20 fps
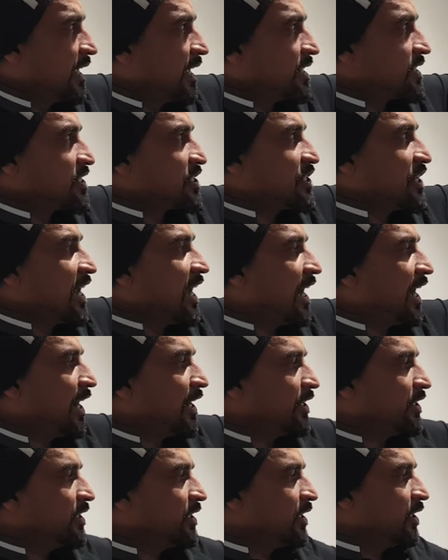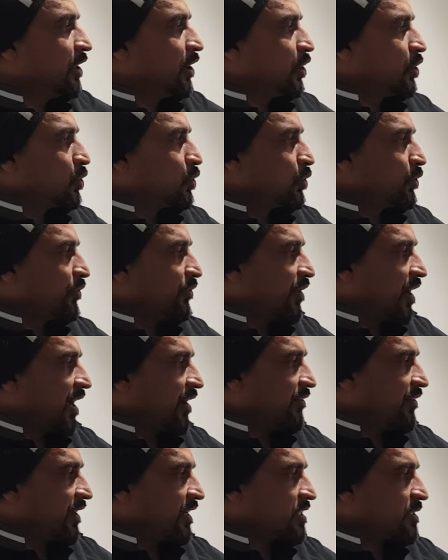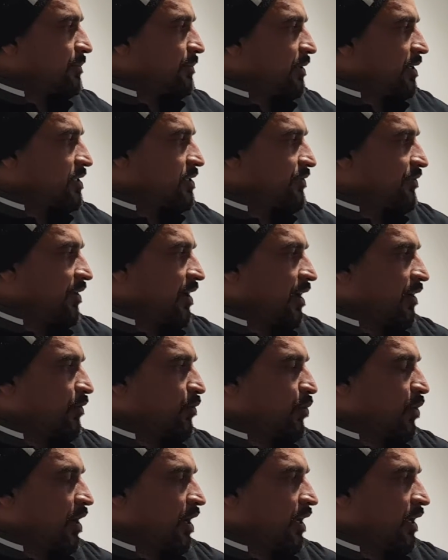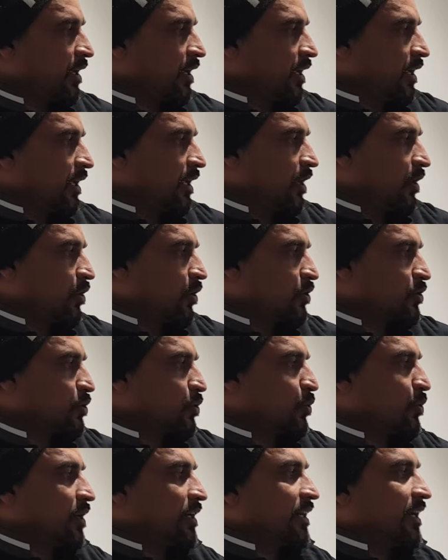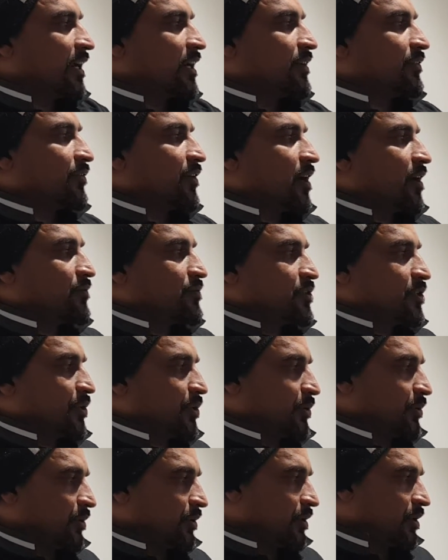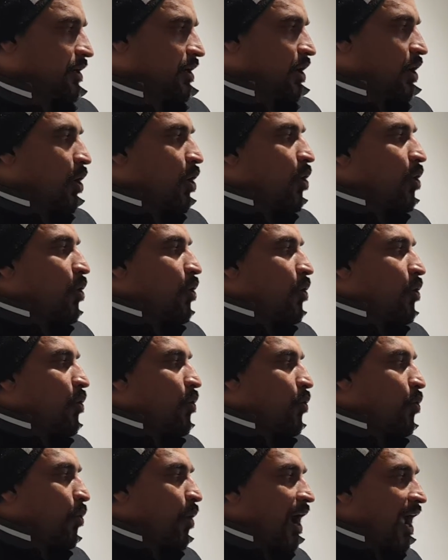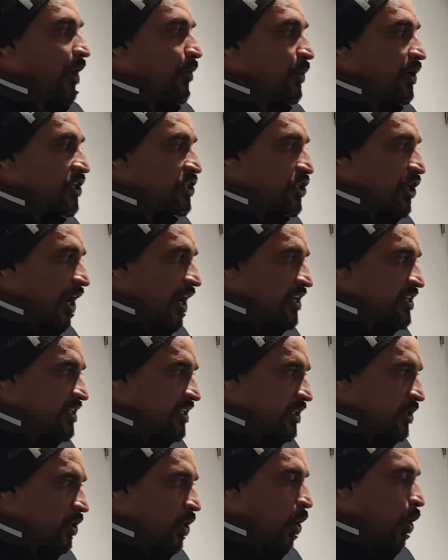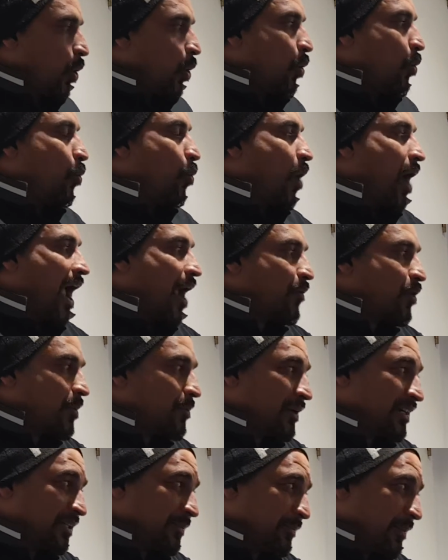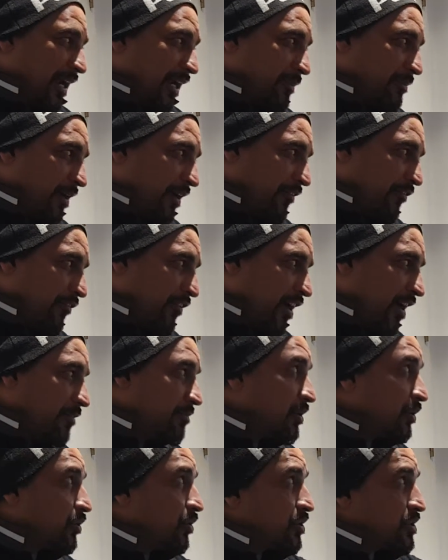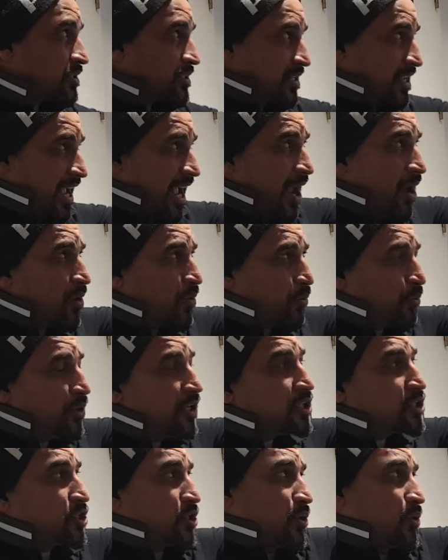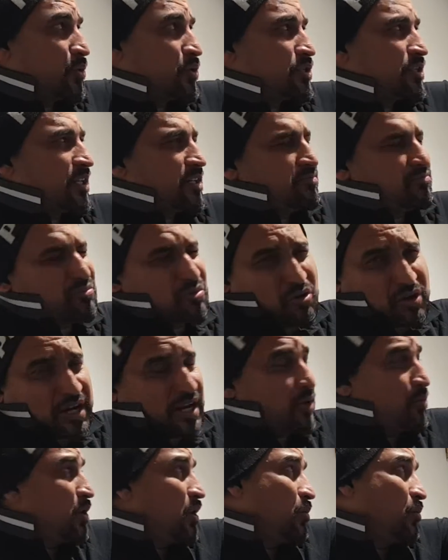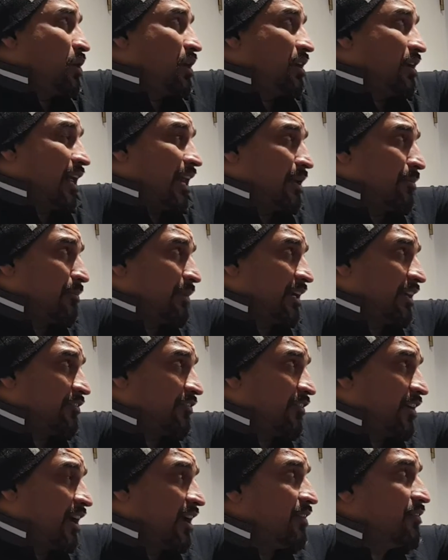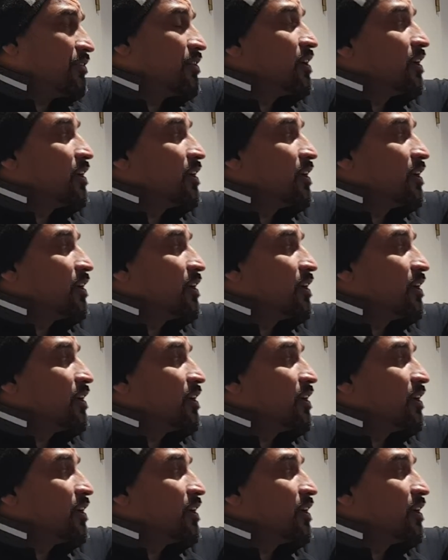has turned to 5x plus 5y equals to 1850. Why we change it? Why we multiply it by 5? Because we chose that, okay, we will eliminate 5.